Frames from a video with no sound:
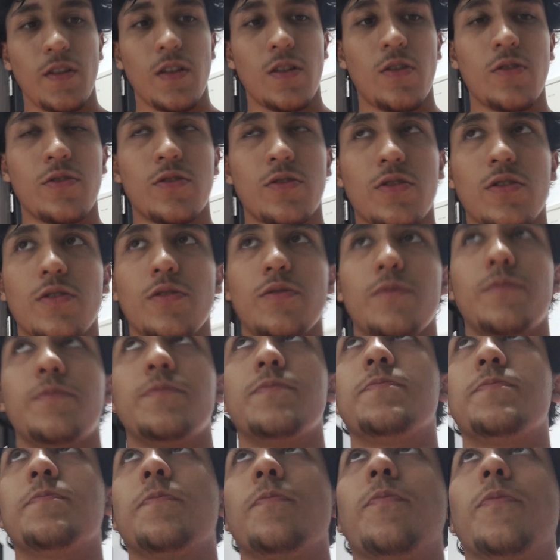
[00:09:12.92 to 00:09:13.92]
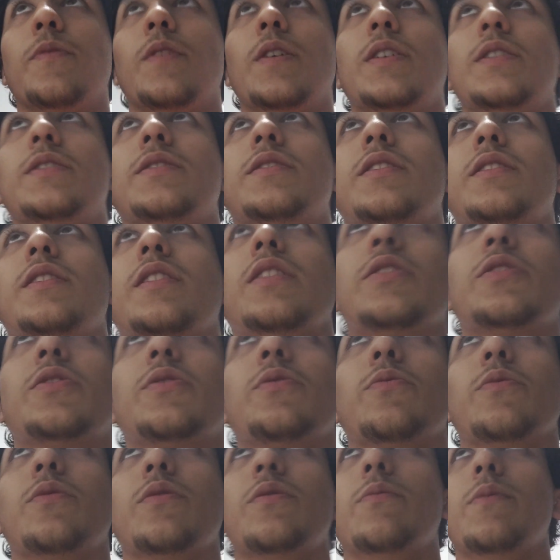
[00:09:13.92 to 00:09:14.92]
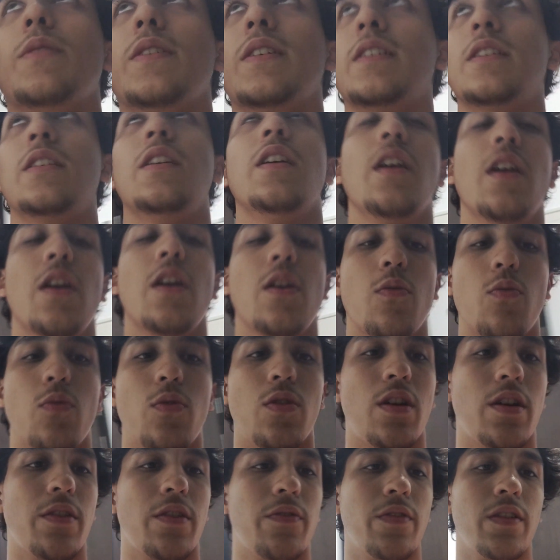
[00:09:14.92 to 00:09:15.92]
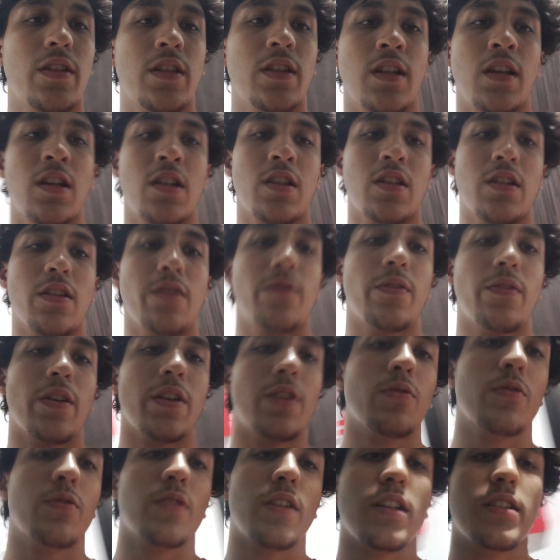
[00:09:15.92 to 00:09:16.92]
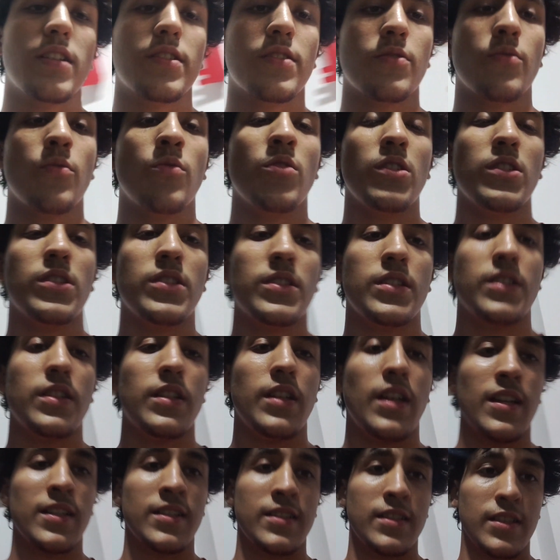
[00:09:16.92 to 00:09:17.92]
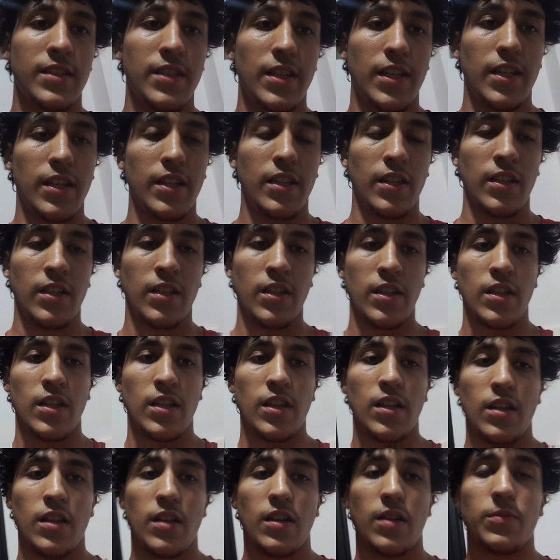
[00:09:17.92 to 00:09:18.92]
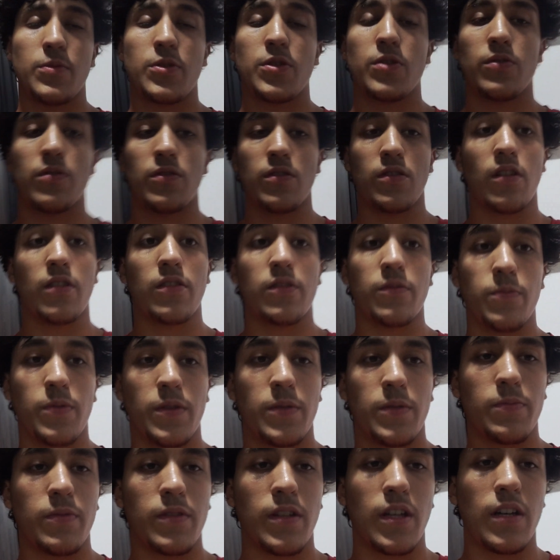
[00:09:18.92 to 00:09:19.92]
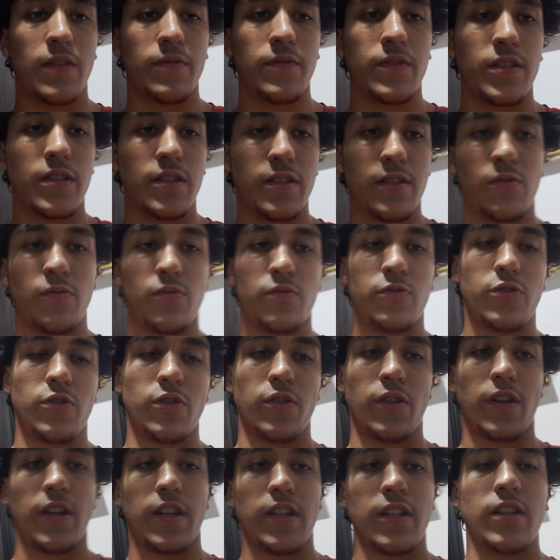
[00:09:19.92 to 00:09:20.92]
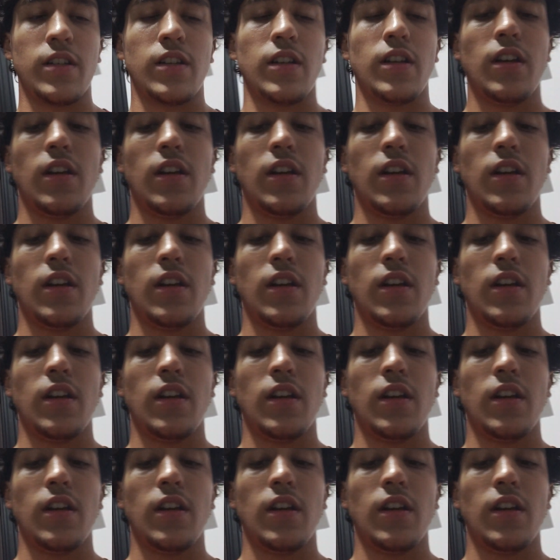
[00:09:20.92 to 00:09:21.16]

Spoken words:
Also, there is an issue with me where I feel like if I don't get soreness the next day, I'm sure a lot of people have this who train,